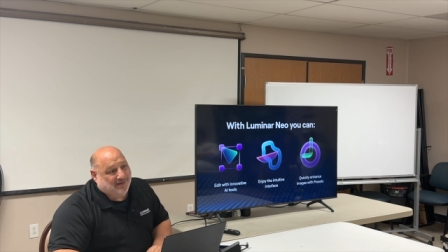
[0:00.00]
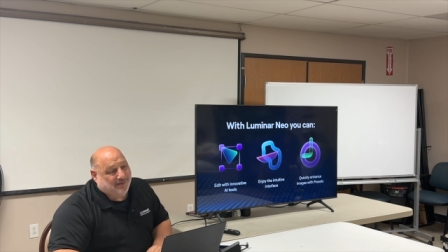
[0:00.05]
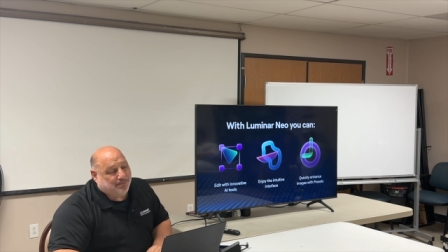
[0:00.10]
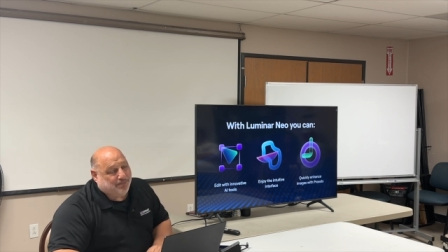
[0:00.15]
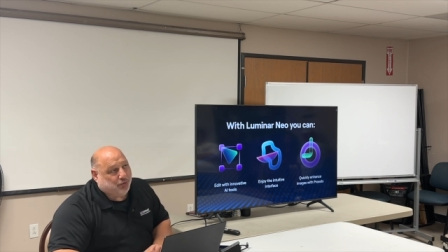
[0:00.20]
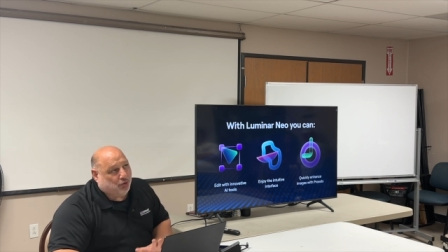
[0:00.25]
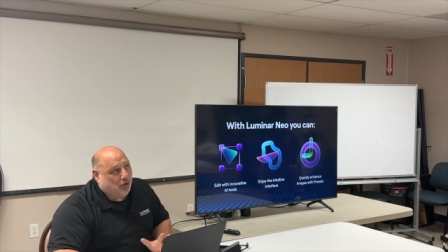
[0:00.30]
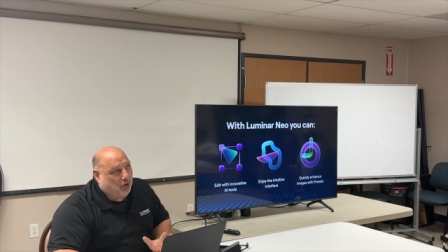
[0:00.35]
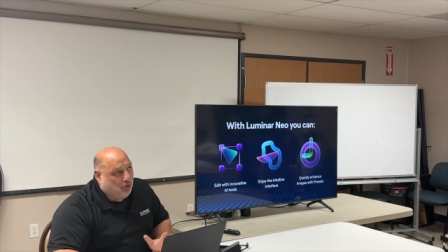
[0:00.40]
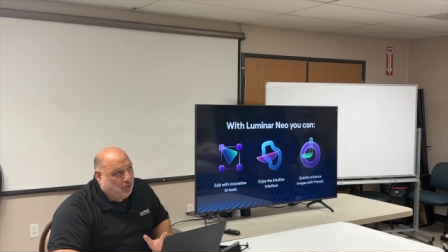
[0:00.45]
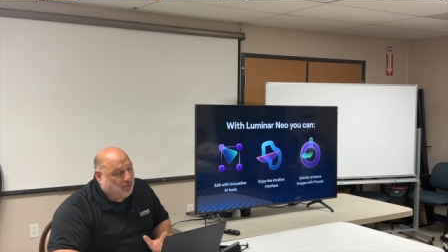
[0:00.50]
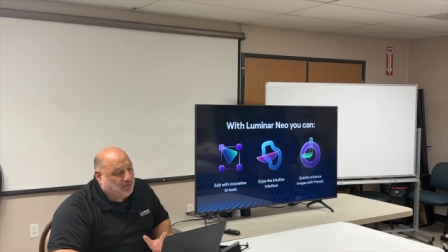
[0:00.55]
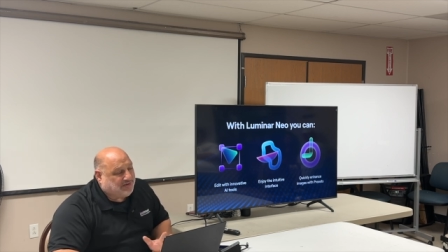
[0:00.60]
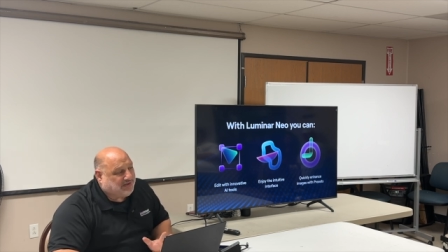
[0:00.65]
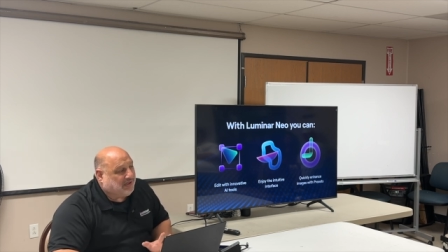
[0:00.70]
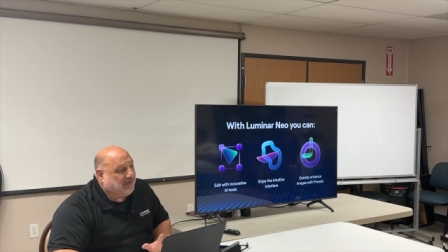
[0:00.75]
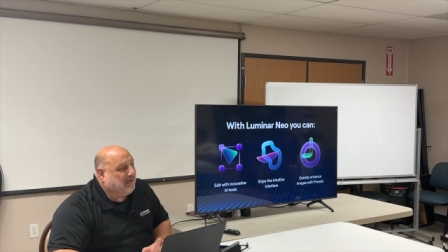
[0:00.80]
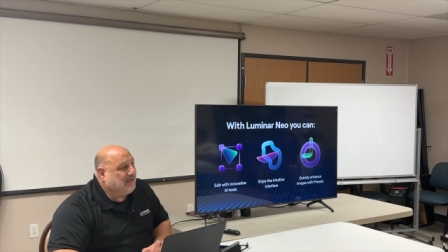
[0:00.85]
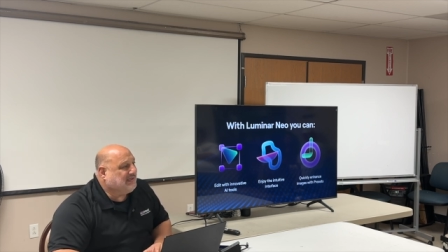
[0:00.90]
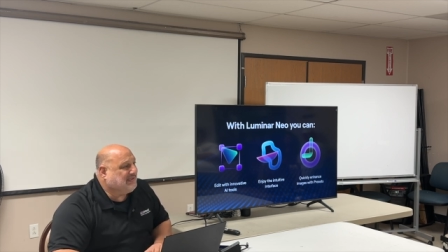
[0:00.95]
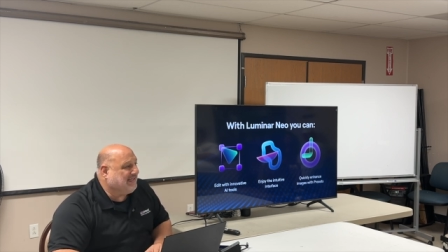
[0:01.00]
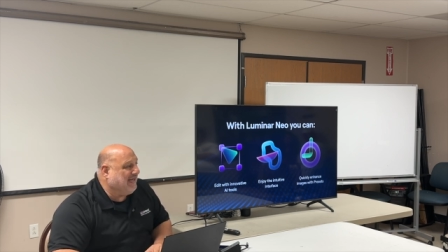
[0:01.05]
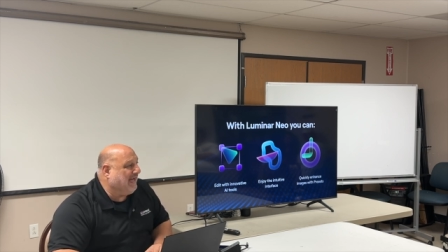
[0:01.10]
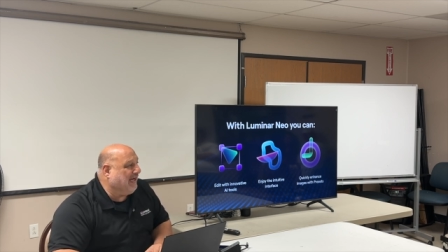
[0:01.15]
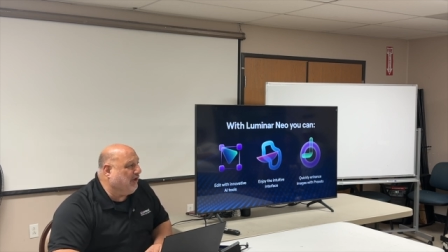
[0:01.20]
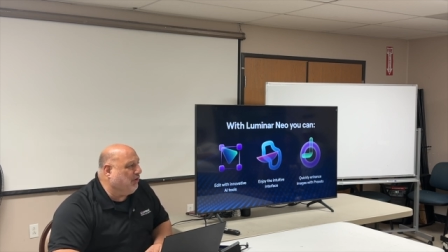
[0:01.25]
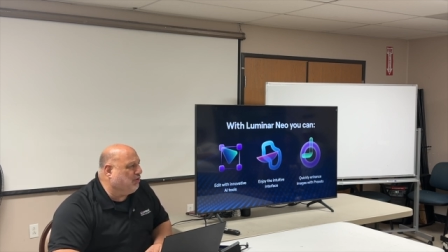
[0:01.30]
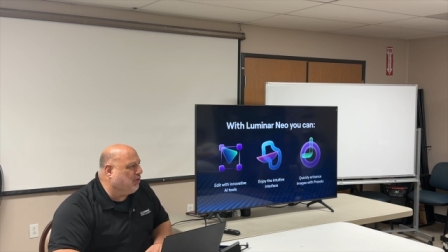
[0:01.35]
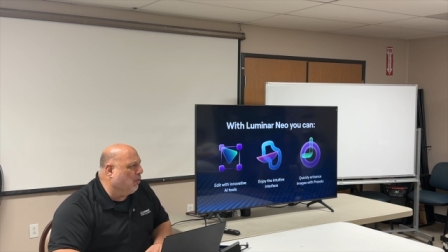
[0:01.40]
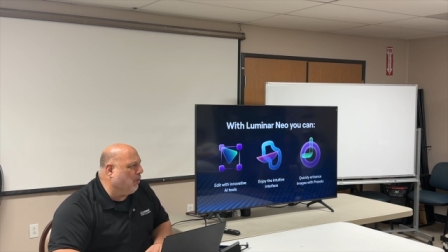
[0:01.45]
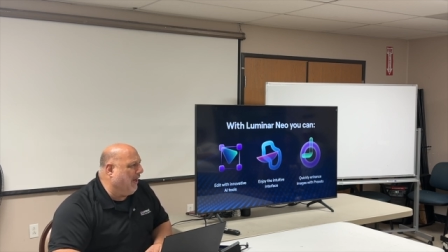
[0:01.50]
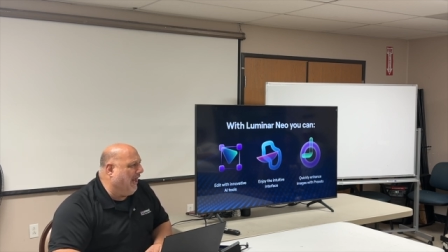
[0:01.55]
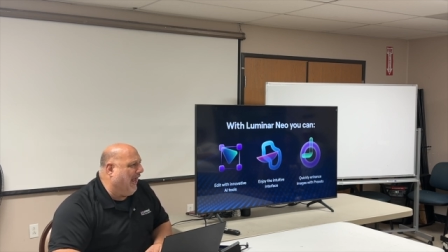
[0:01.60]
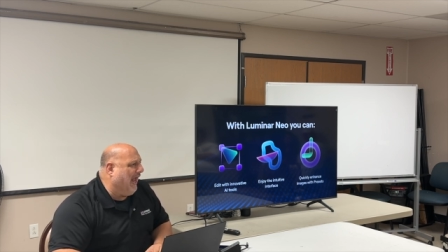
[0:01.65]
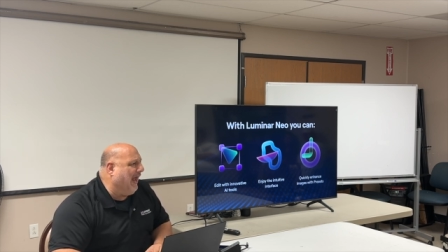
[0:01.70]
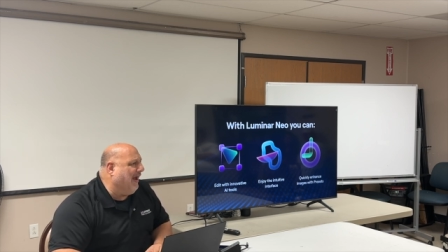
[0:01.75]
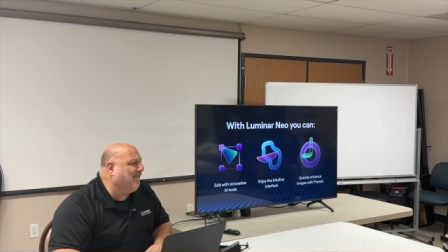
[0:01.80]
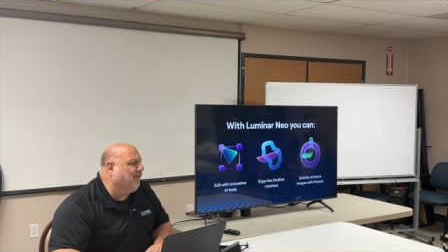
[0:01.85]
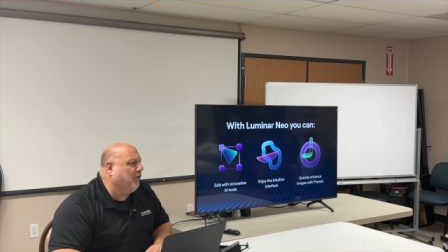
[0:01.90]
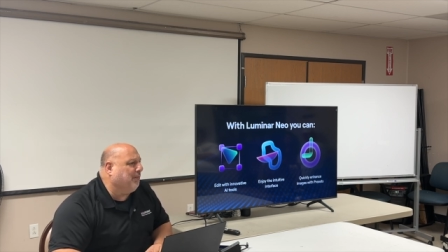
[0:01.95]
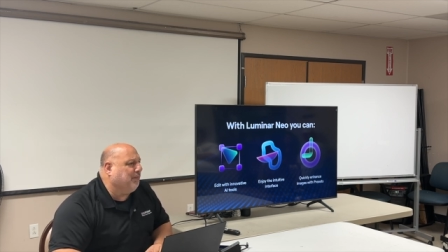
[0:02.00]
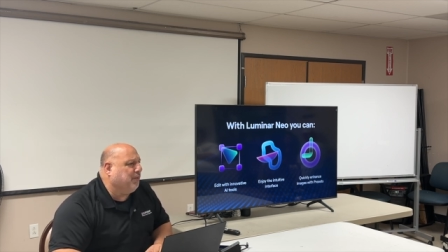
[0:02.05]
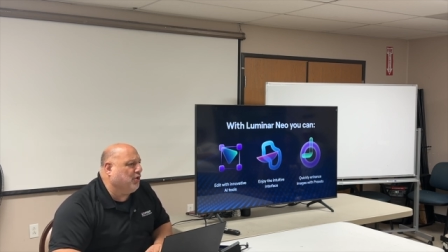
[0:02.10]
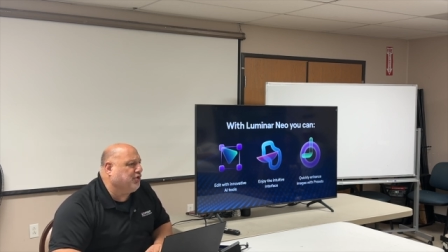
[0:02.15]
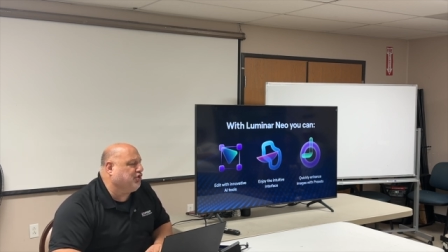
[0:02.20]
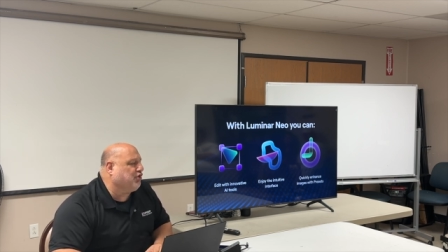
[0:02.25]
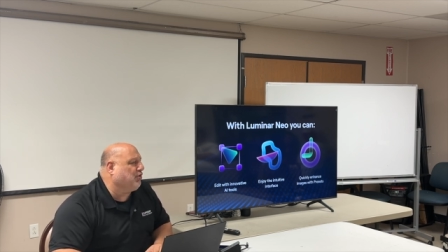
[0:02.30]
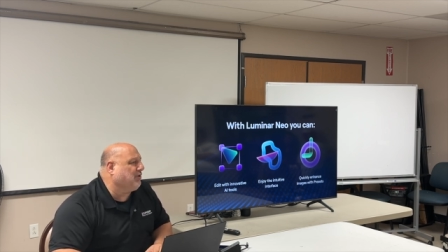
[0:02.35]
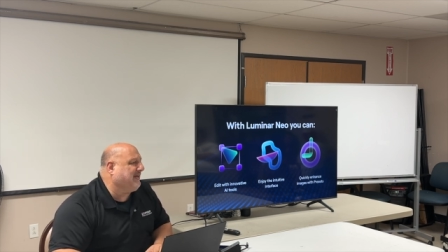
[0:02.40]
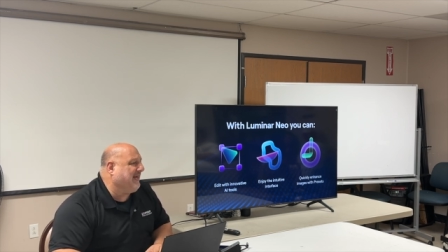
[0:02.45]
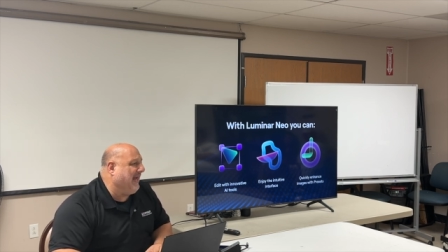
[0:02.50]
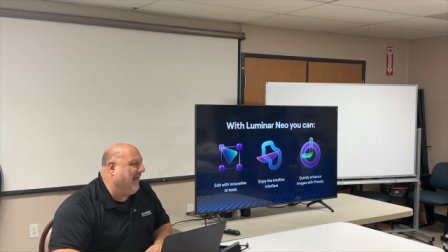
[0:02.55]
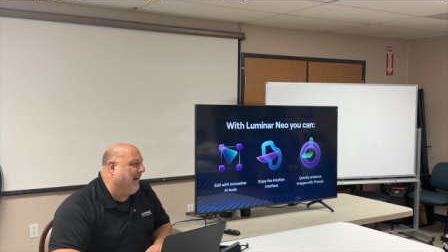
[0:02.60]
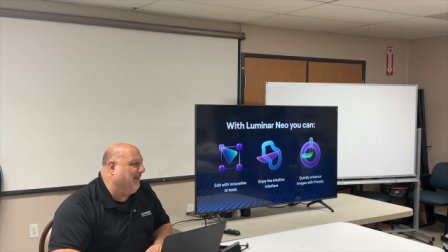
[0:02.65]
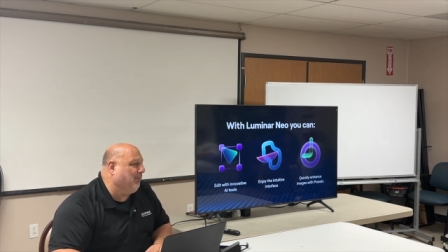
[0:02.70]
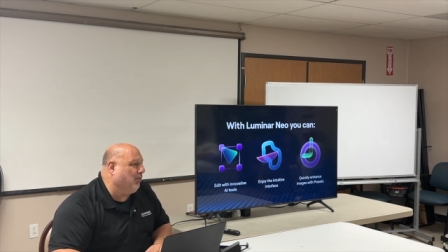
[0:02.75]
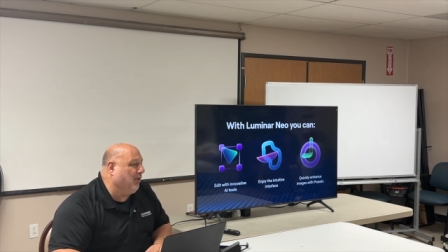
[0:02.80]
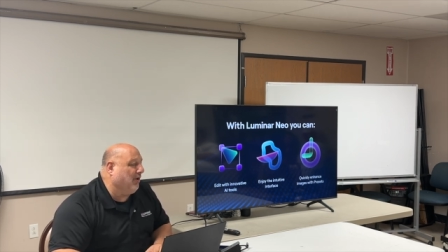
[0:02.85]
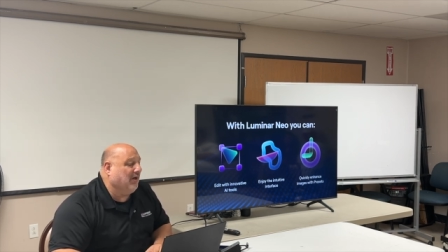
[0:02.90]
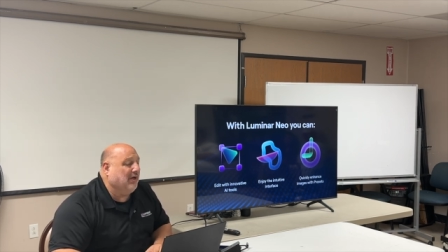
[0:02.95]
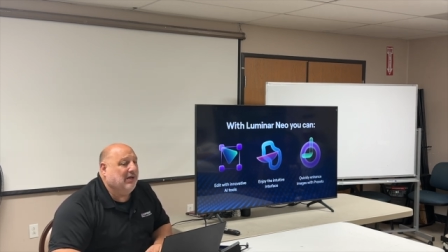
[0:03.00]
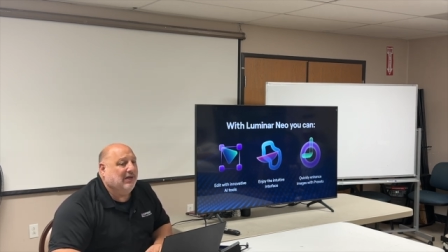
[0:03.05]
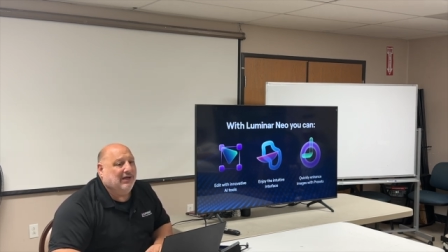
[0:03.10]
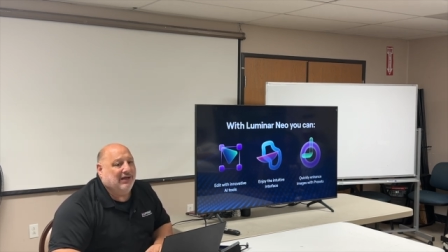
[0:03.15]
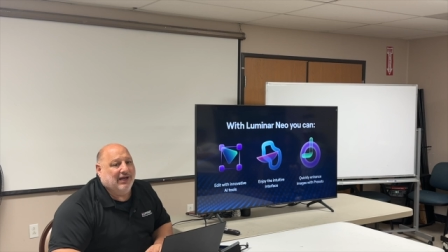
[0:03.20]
pros, say to you, don't ever put your camera